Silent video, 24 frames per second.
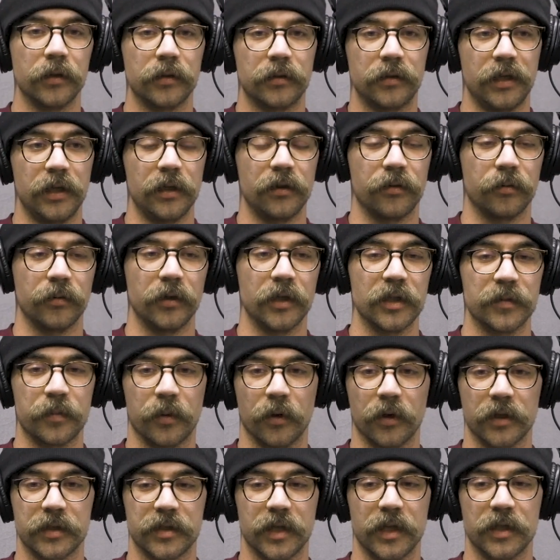T3s,
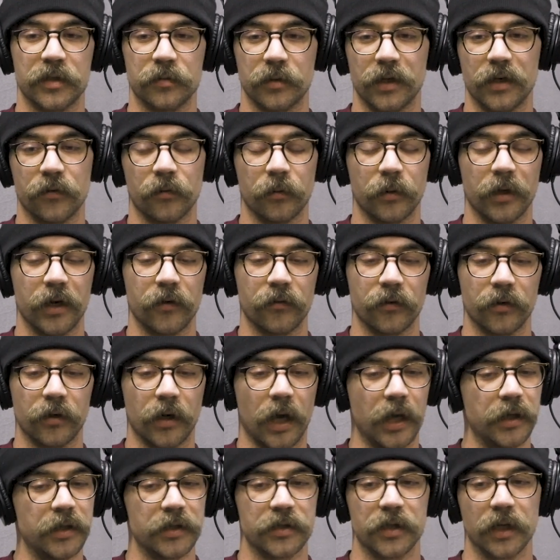Percocets, whatever.
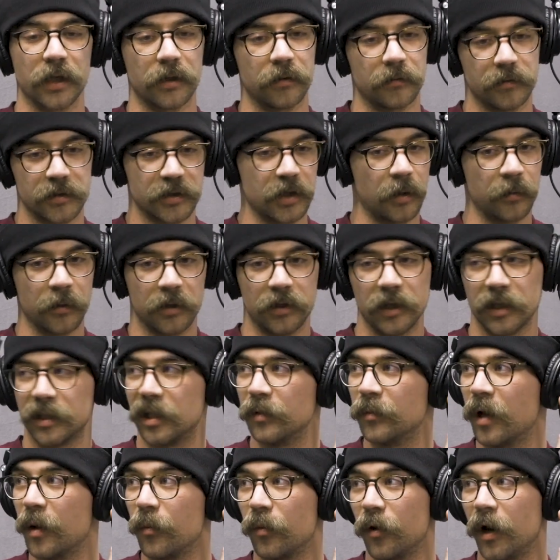I just like something clicked
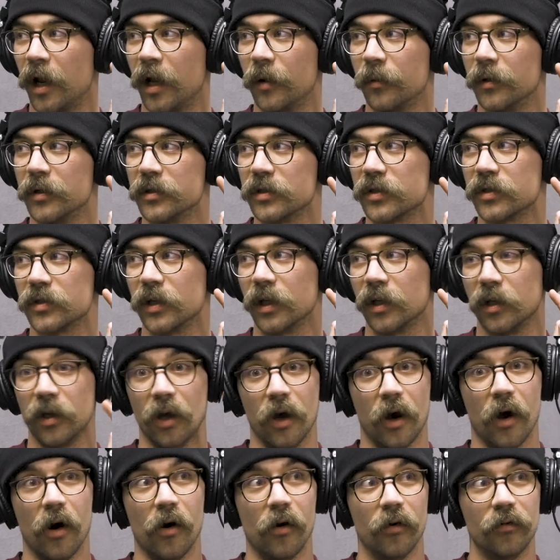in my brain where it was just like,
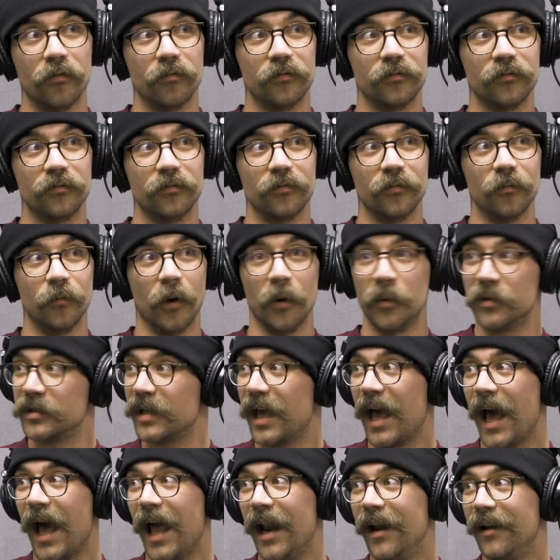yo, what was
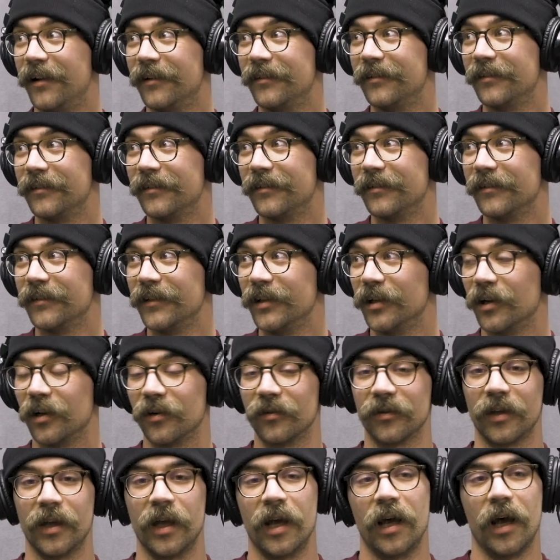that? You
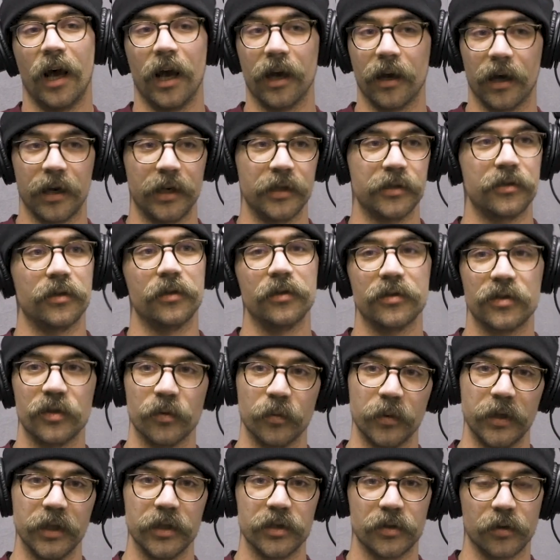know, I got introduced to
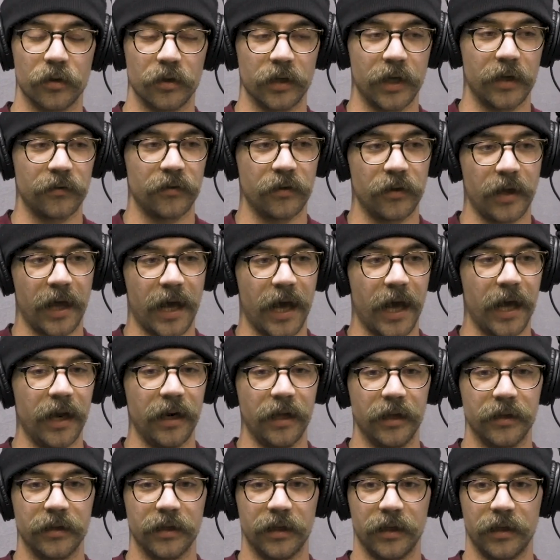weed shortly after that,
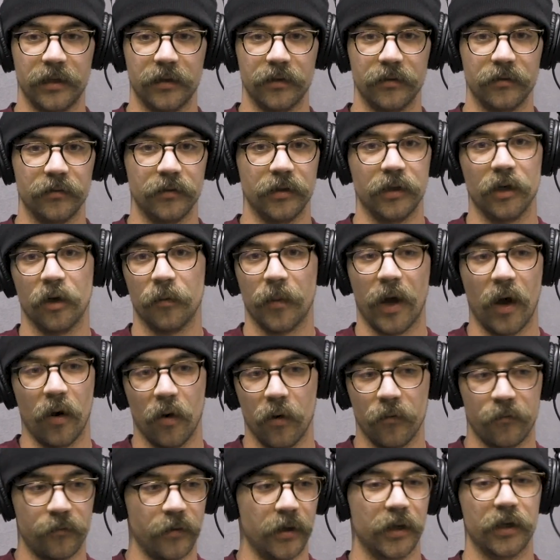and then, you know, my
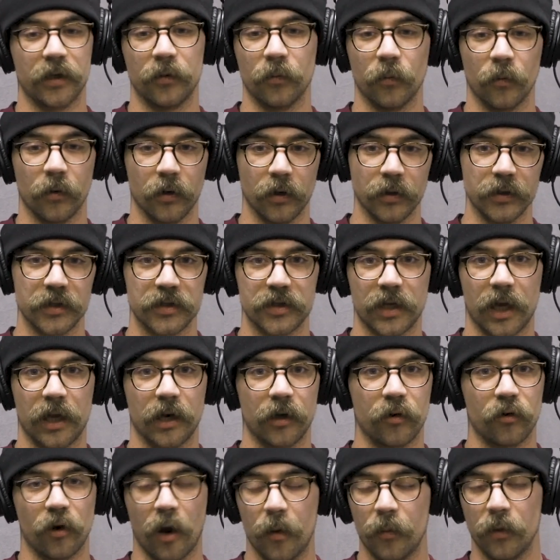whole fucking world just kind
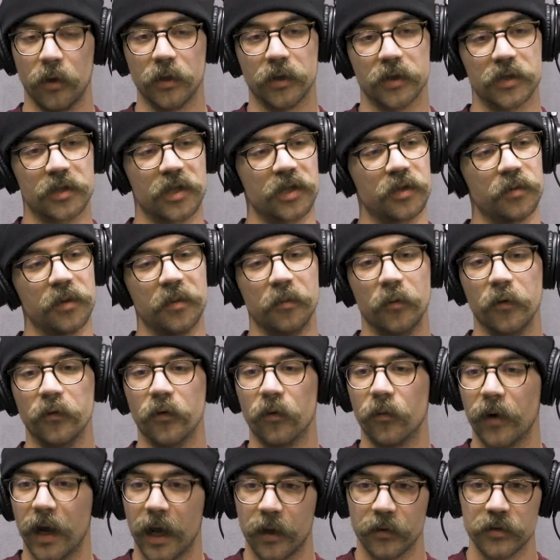of crumbled just because we moved
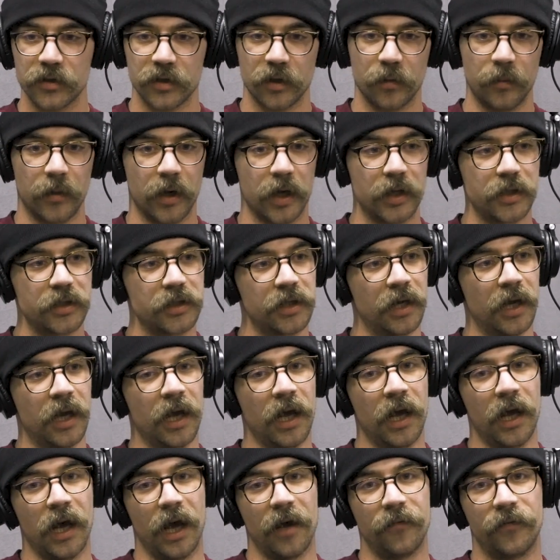around so much.
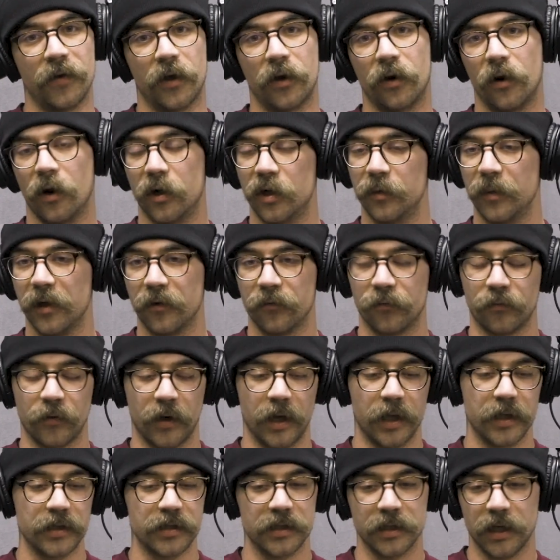I found it hard to make
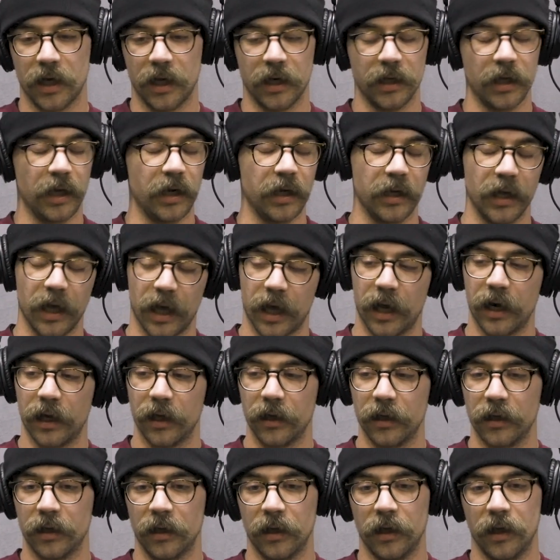friends and yada yada
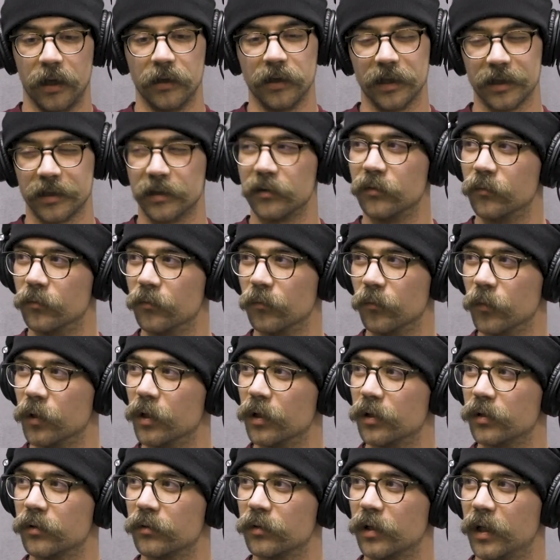yada, and like
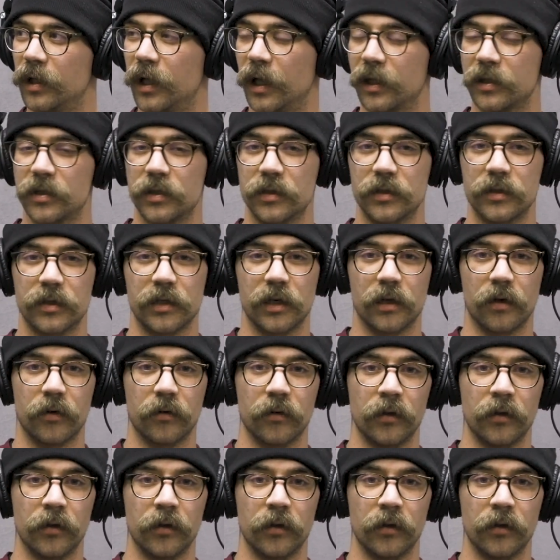real connections, you know.